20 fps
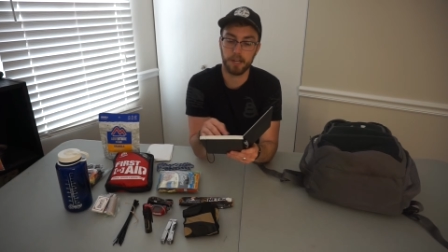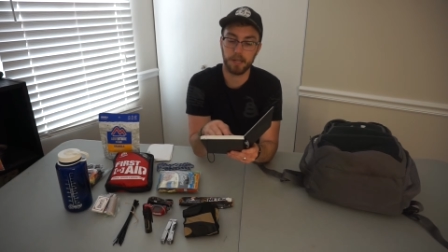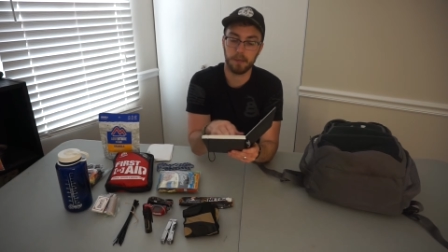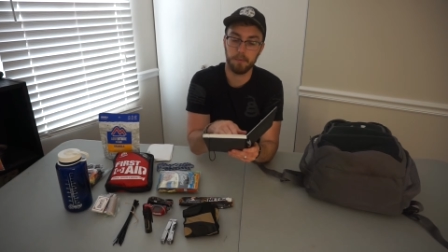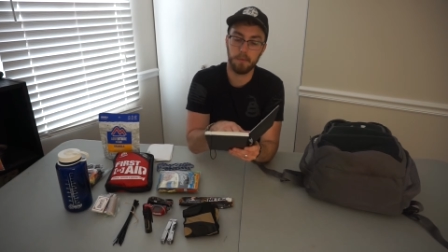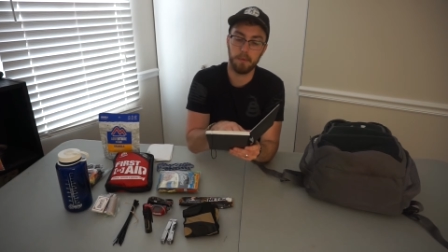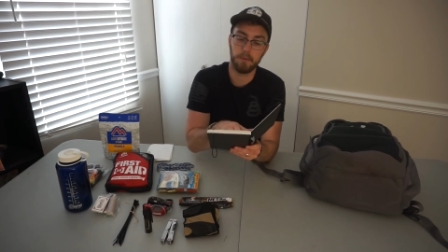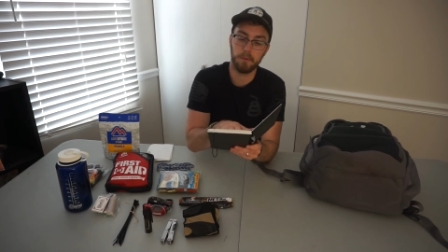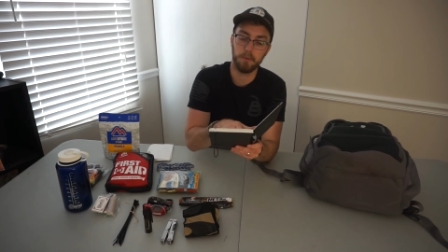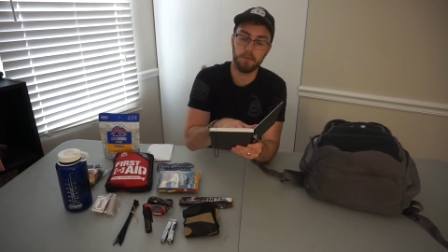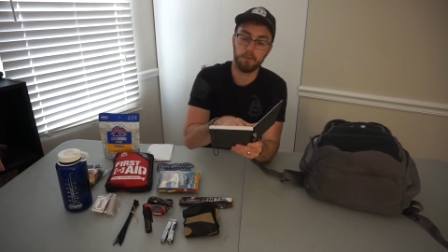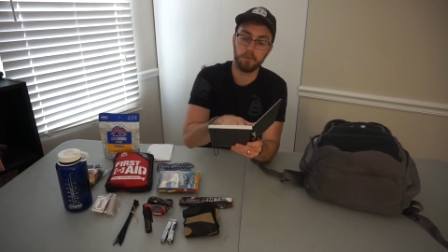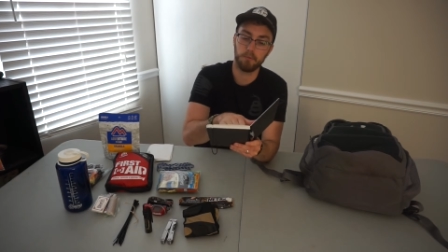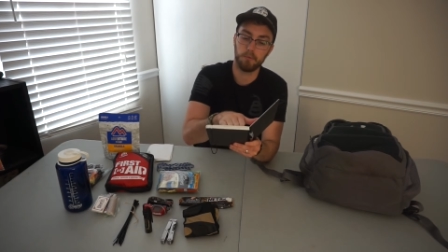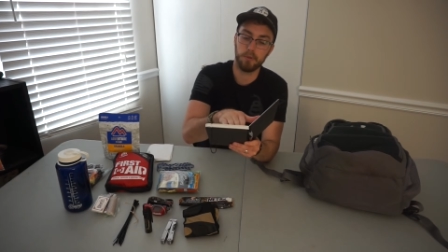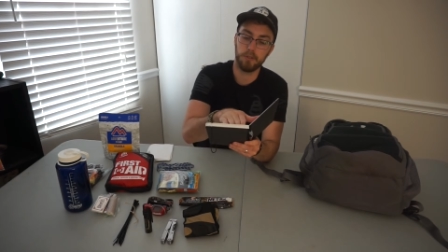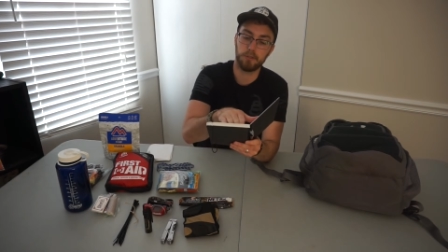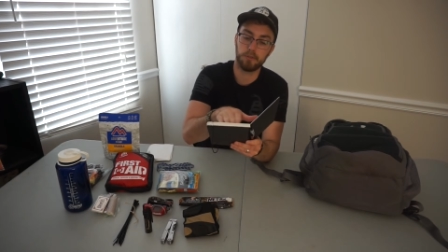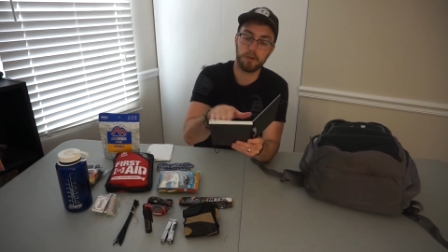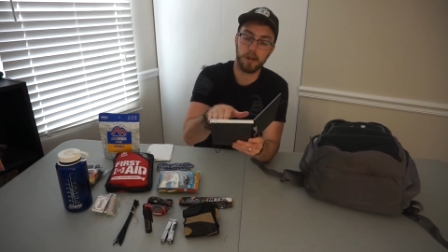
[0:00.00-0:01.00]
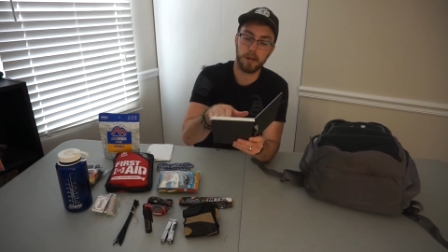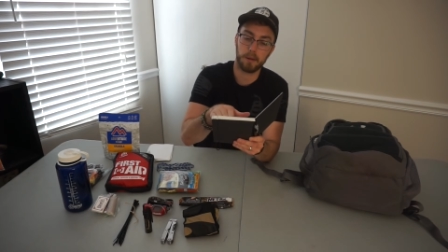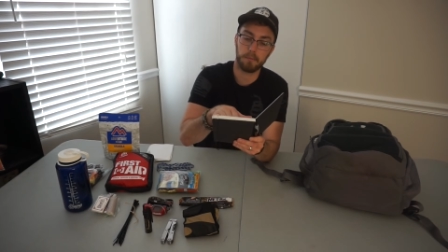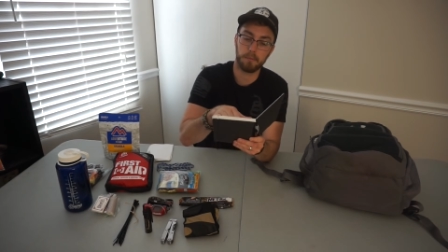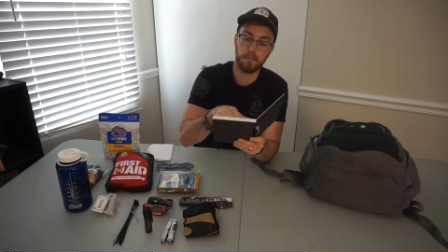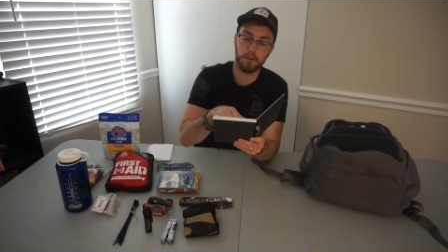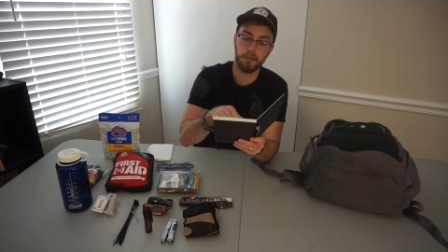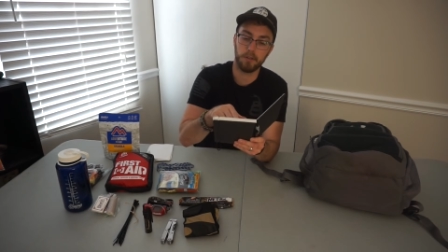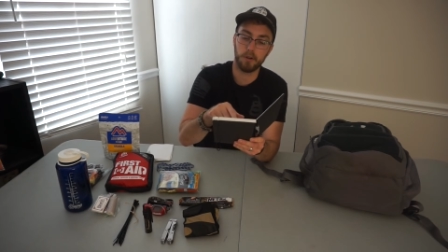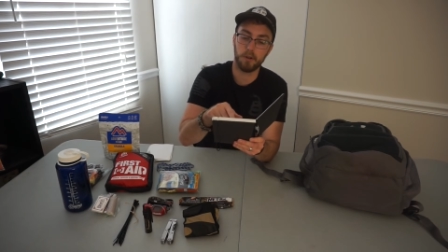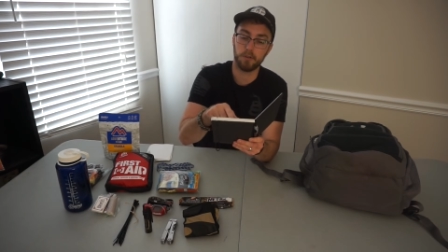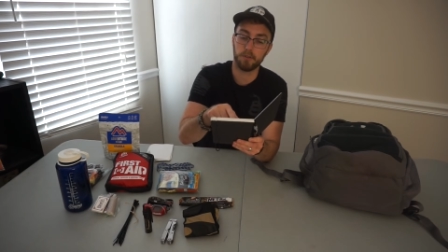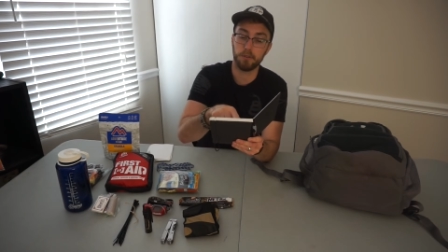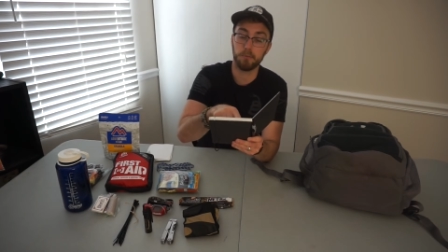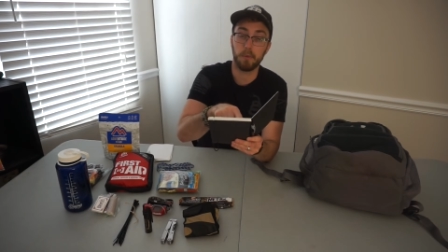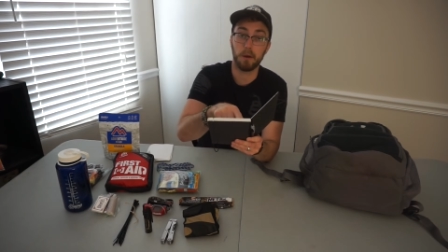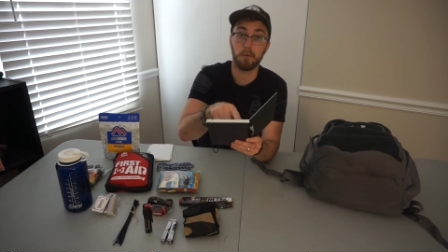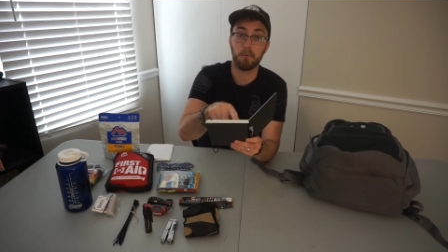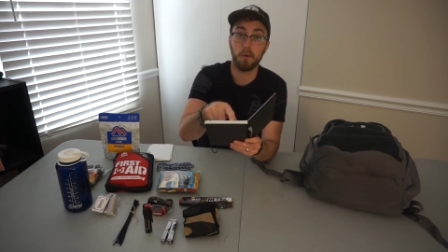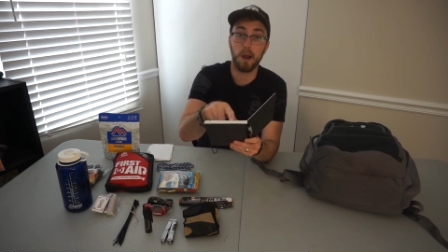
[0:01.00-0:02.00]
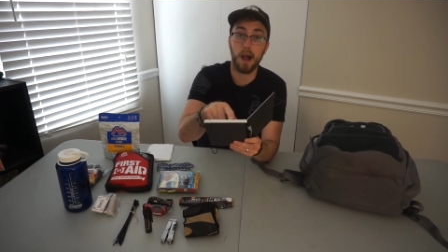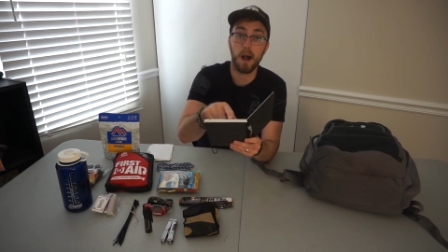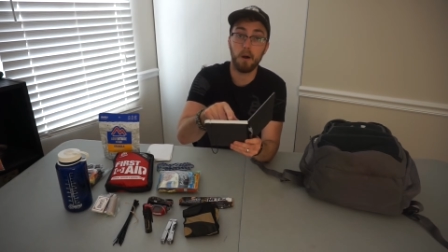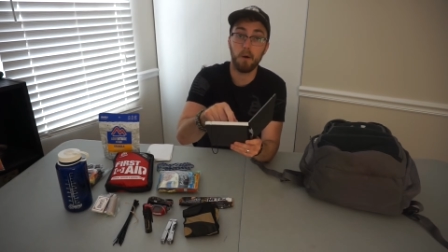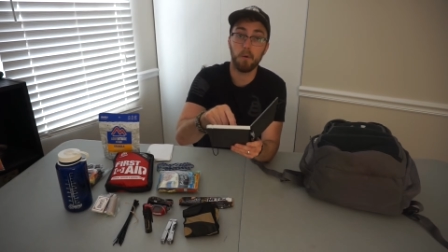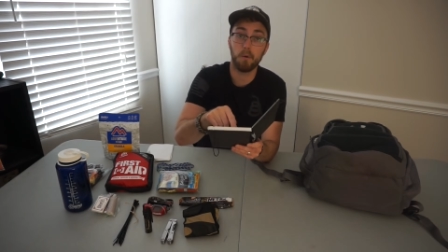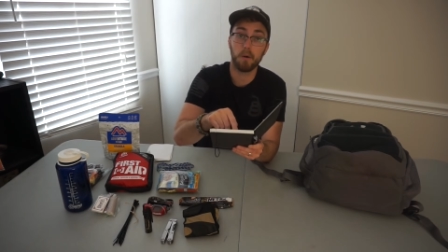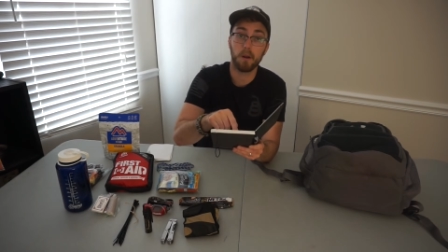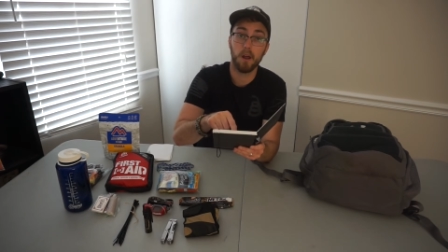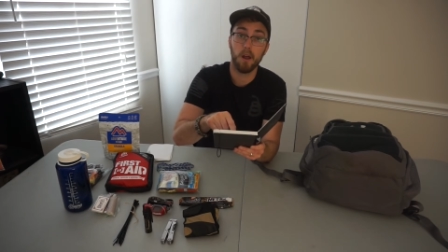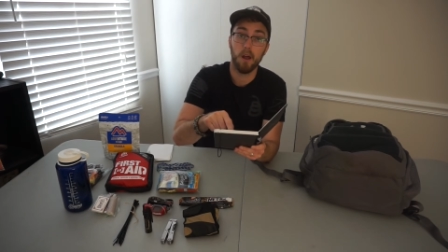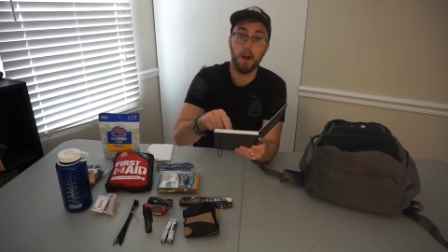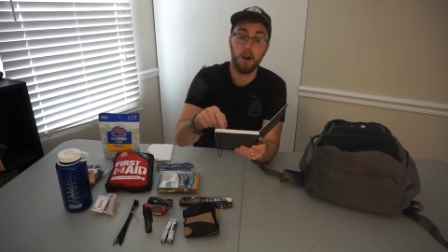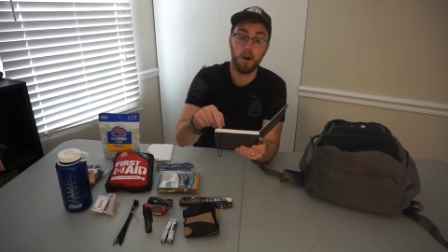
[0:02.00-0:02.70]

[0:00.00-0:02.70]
I can maybe retrack, do my route